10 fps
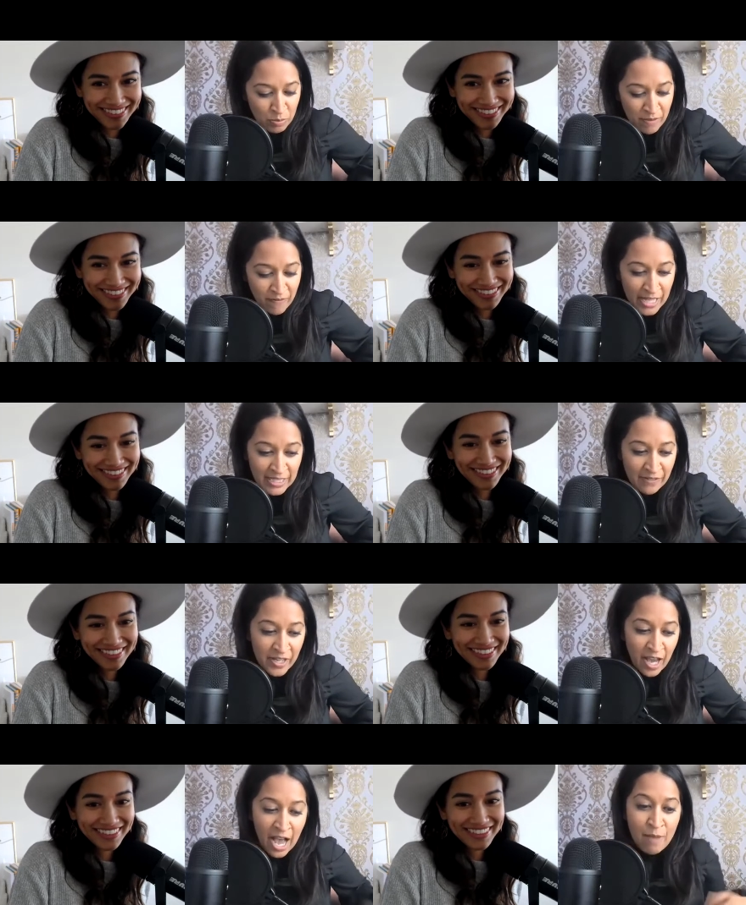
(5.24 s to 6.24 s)
Speaker 1: with me,
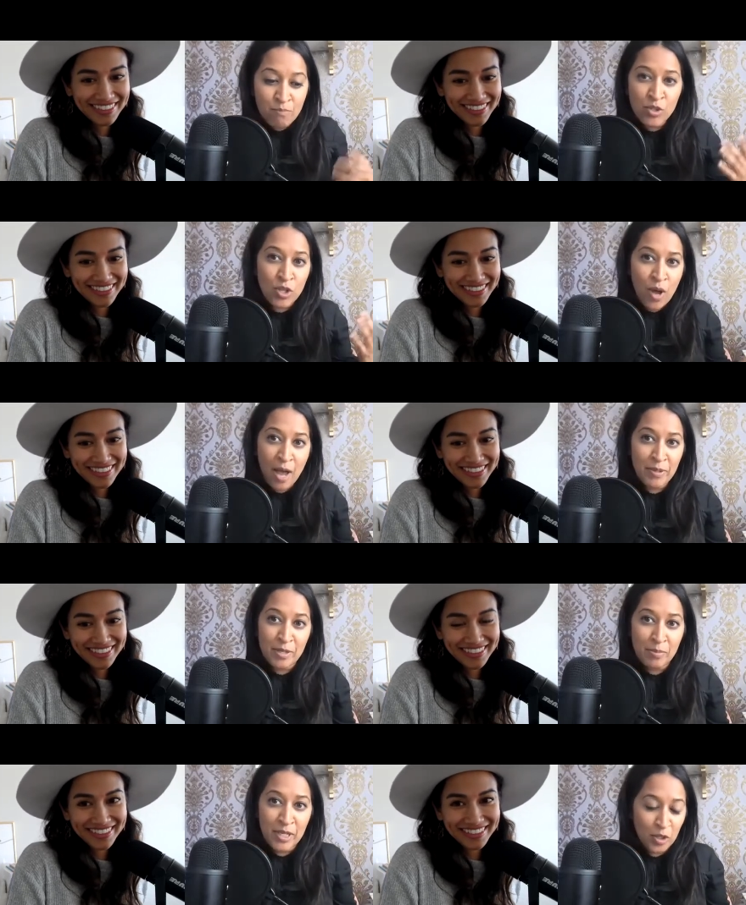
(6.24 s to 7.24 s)
Vasavi. I'm so happy
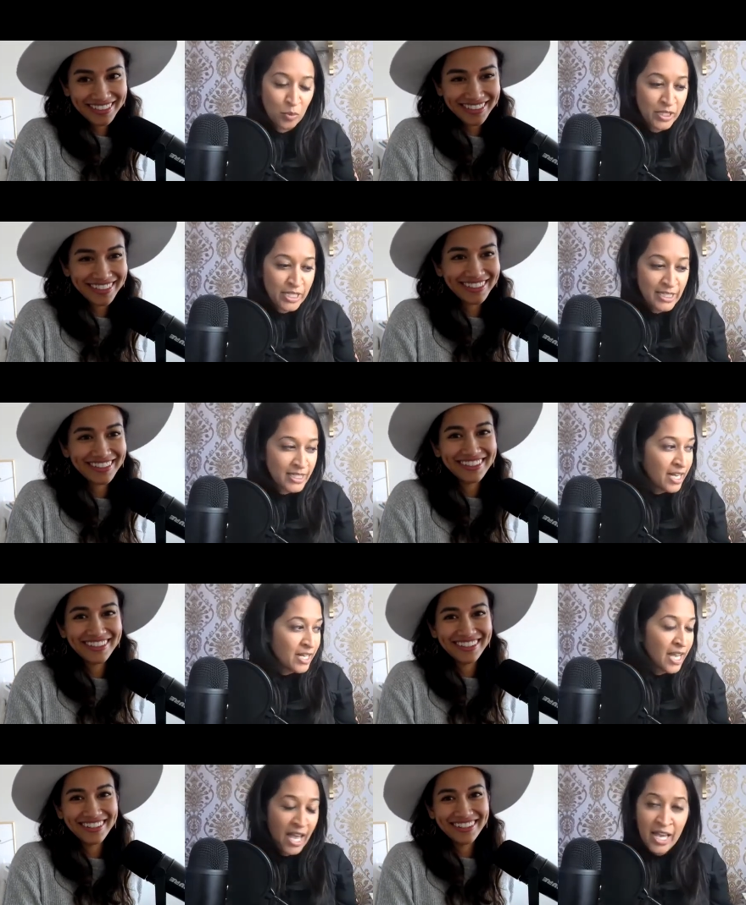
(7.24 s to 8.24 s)
to be here with
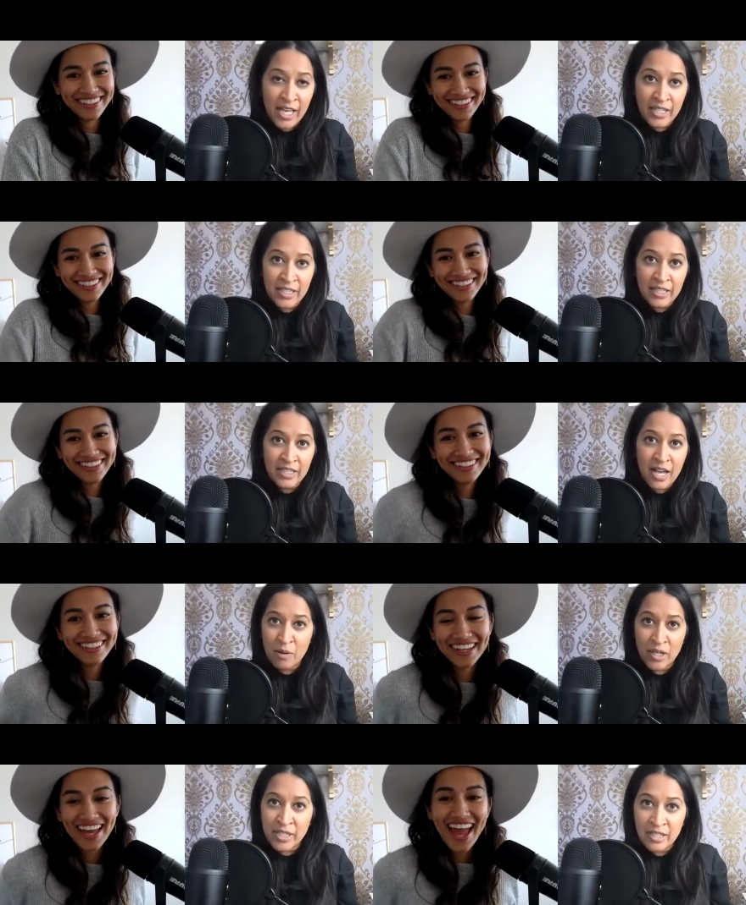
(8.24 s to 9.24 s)
Neeta. Hey,
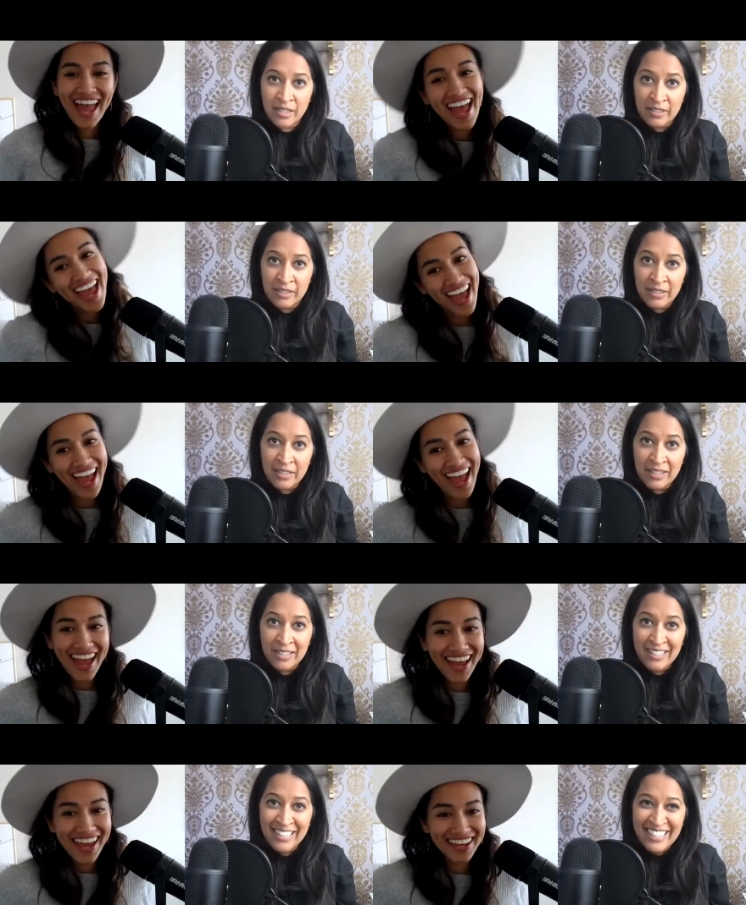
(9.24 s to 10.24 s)
how are you?
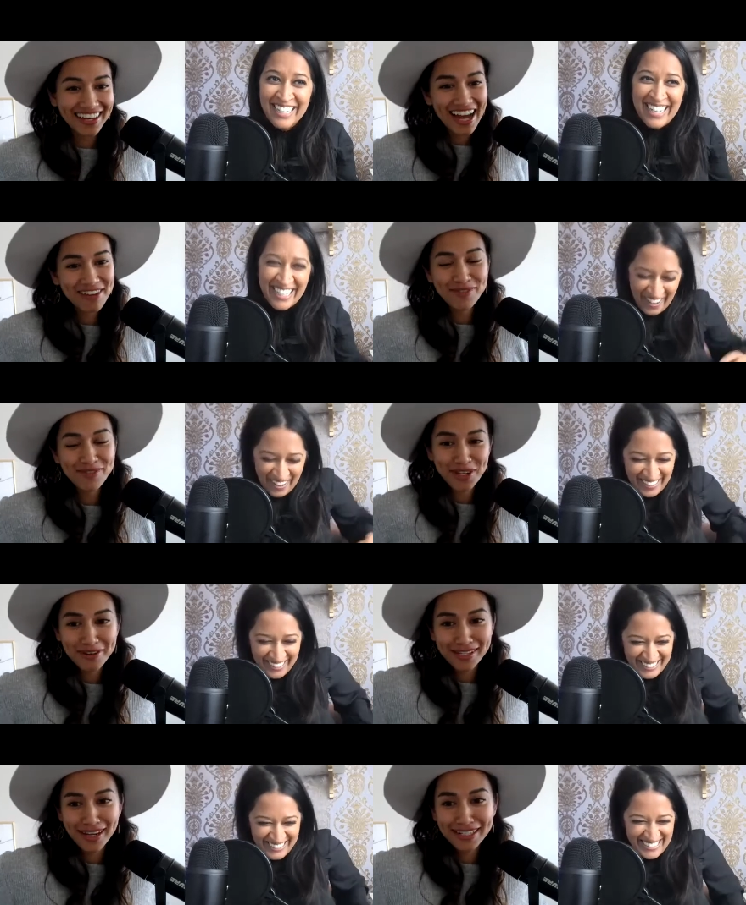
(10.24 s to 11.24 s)
Hey, I'm
Speaker 2: so
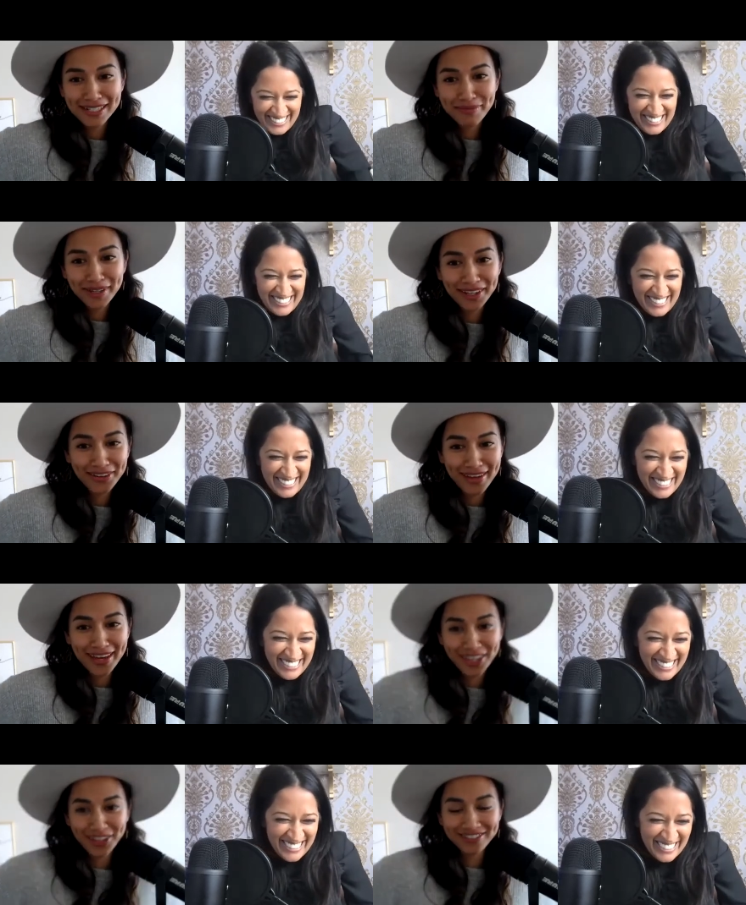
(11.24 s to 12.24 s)
excited to be here. Thank
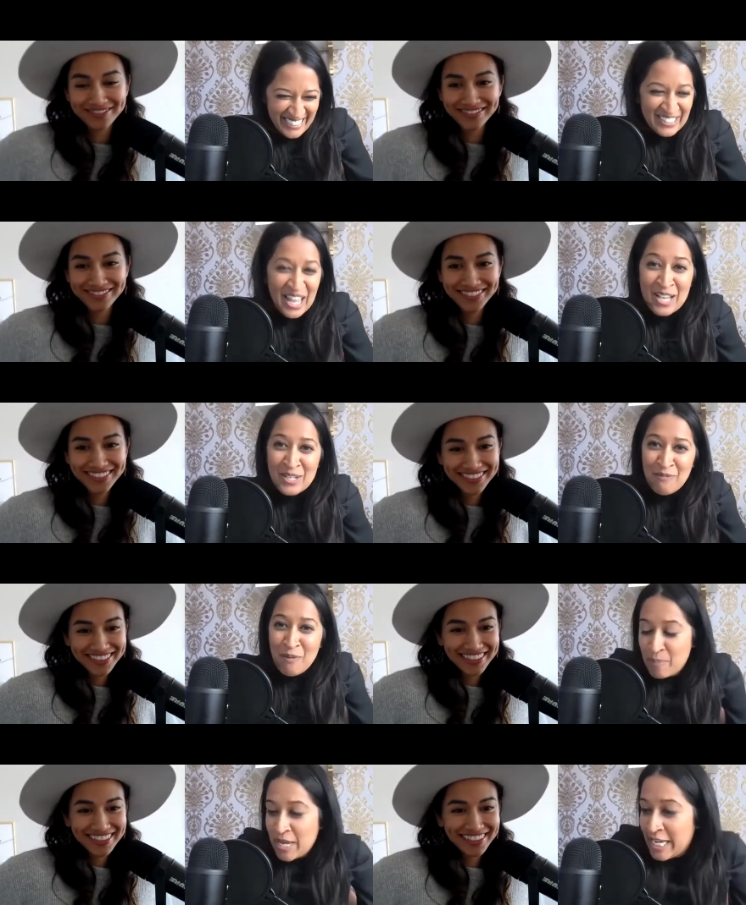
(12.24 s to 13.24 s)
you.
Speaker 1: Thank you
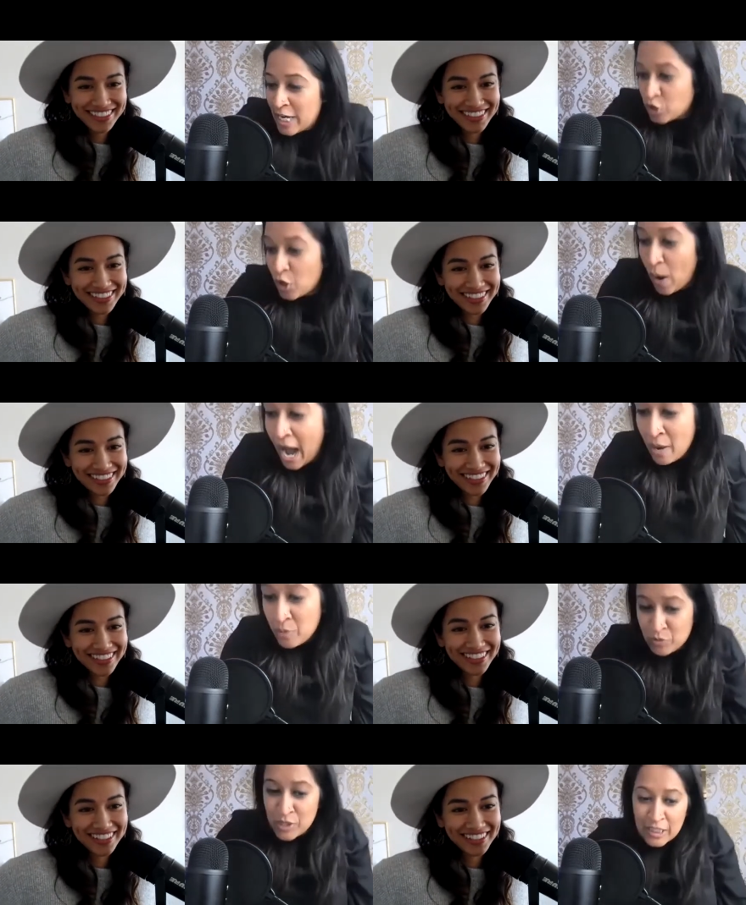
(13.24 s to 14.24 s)
for being here. So I
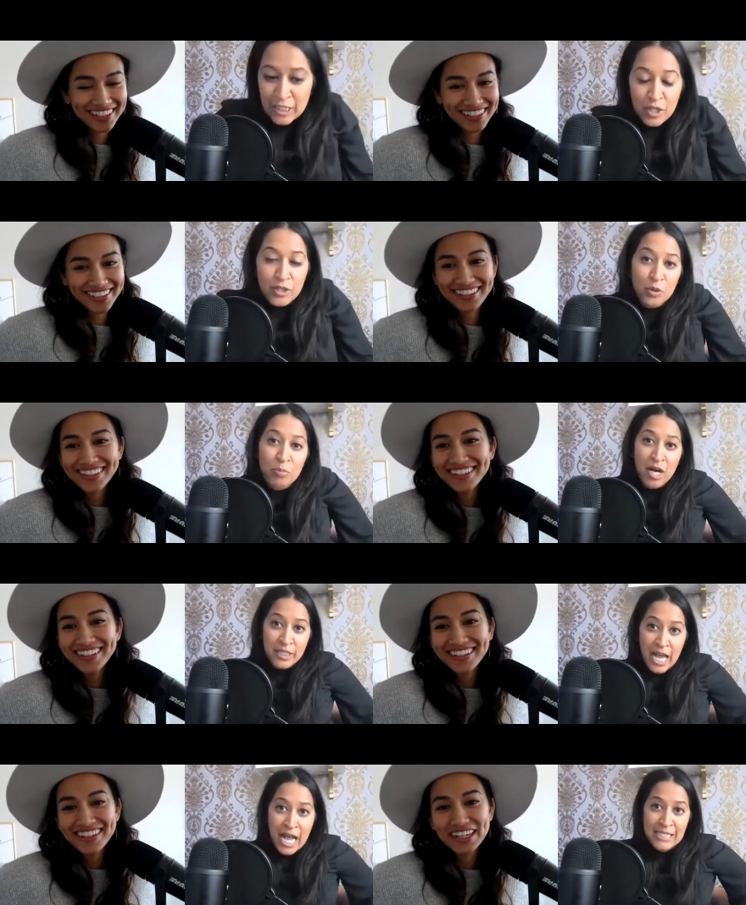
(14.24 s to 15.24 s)
was recently on your
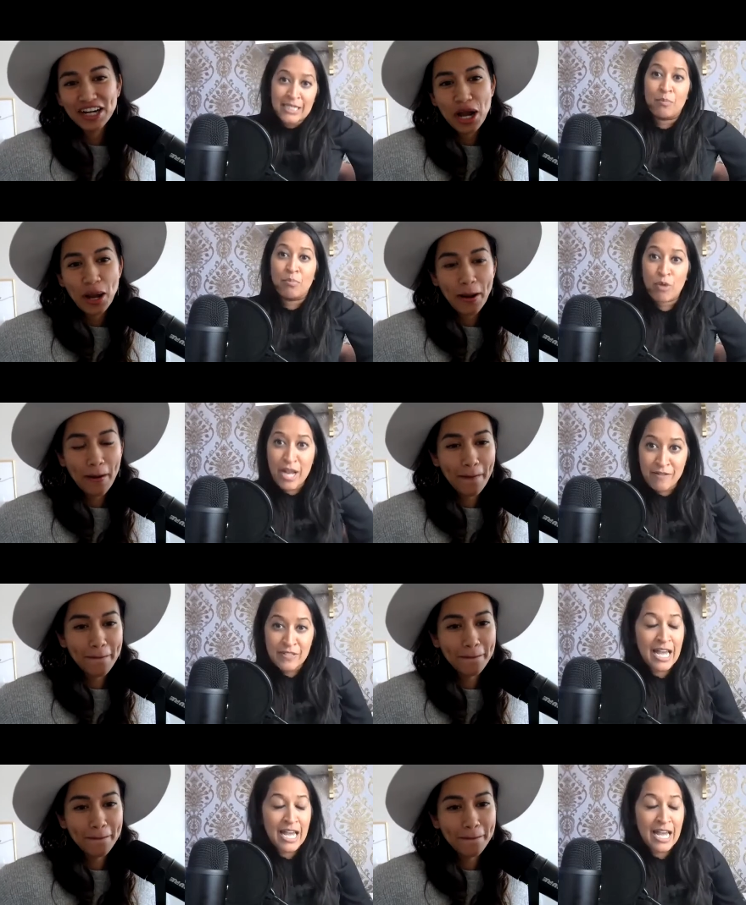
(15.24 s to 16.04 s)
podcast, The Brave